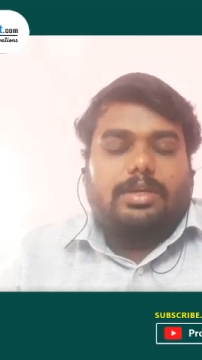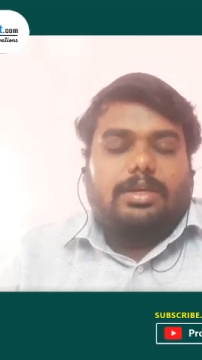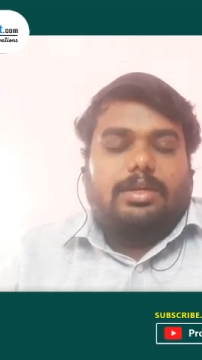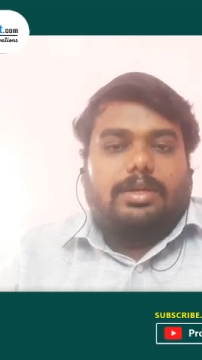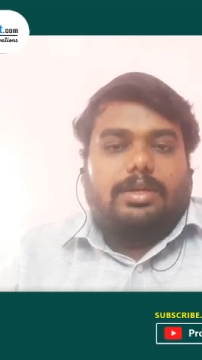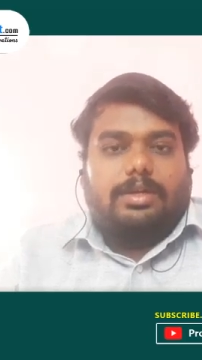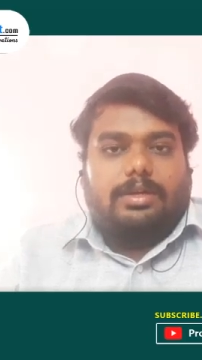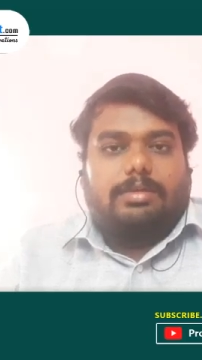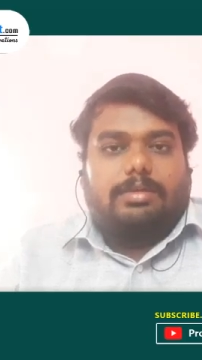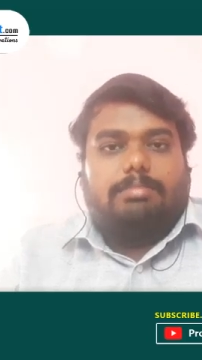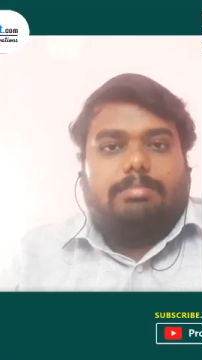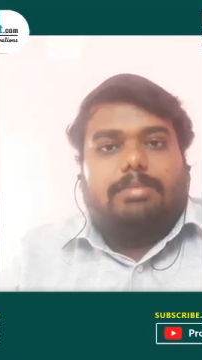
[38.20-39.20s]
uh,
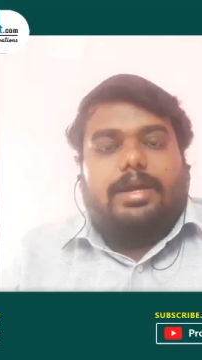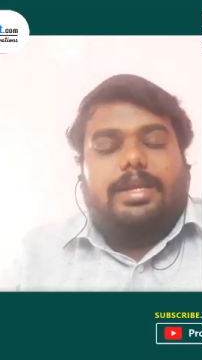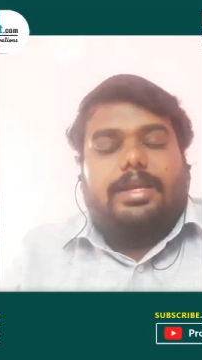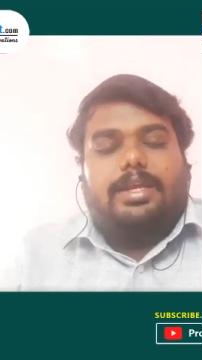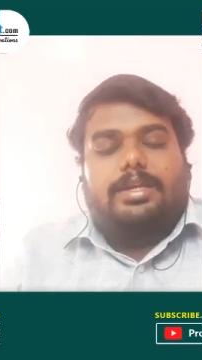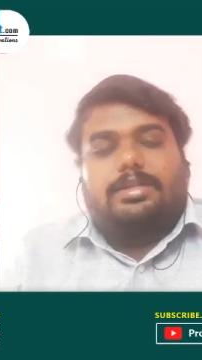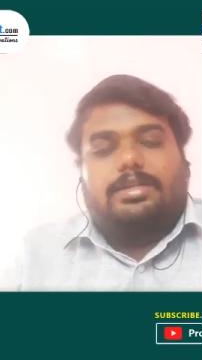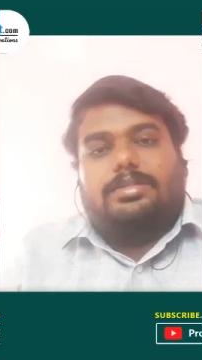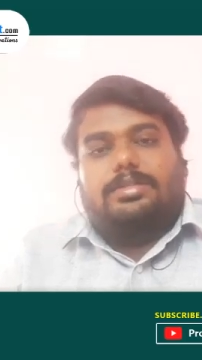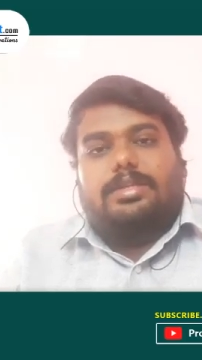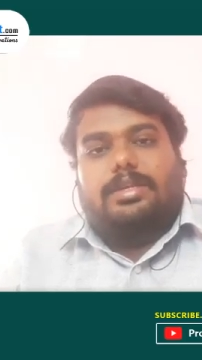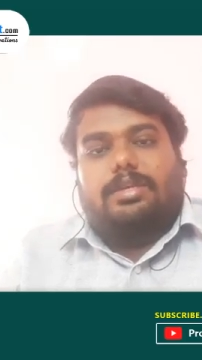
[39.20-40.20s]
ideators and
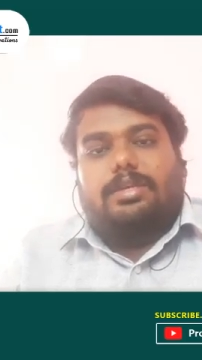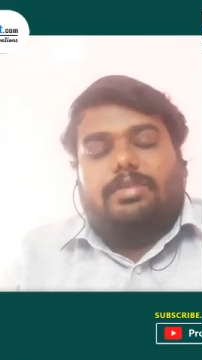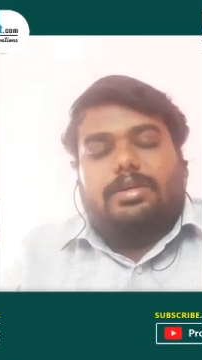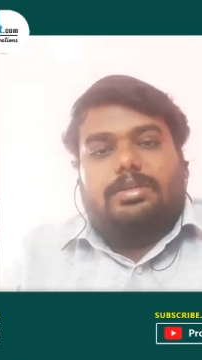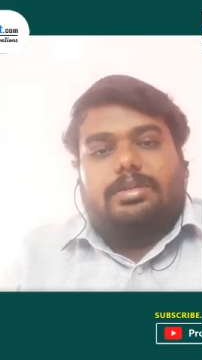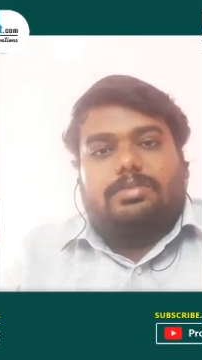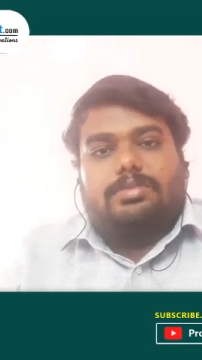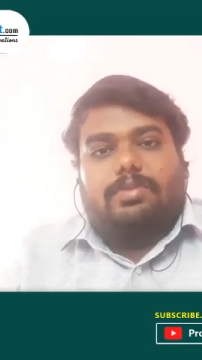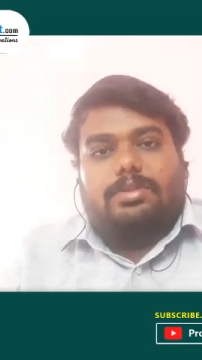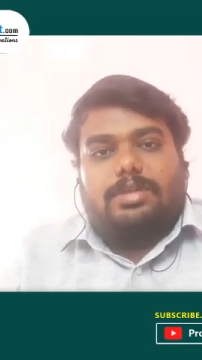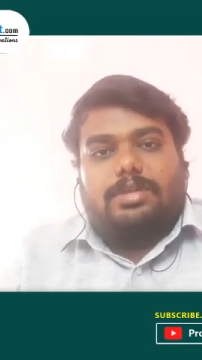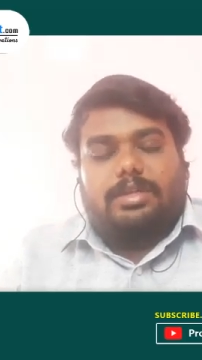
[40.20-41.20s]
innovators for
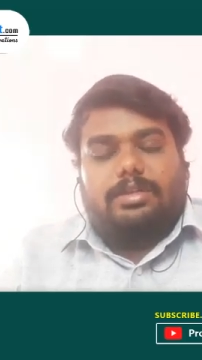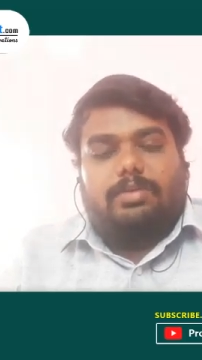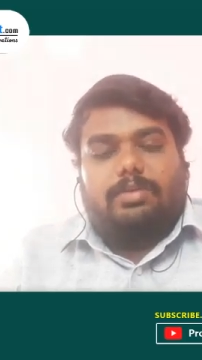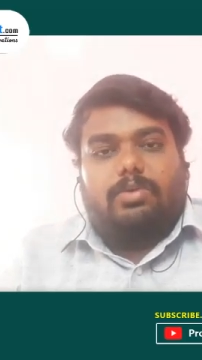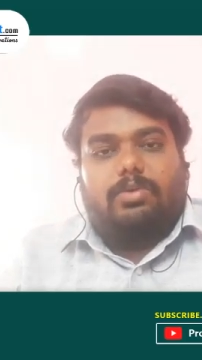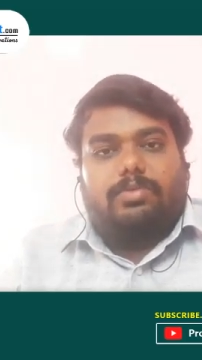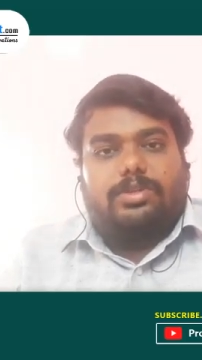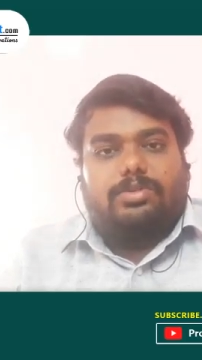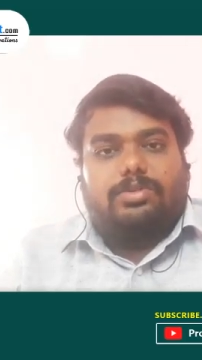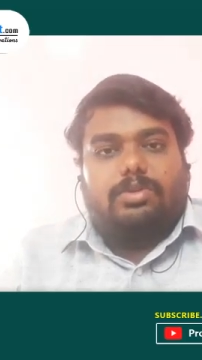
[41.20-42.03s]
starting their own venture.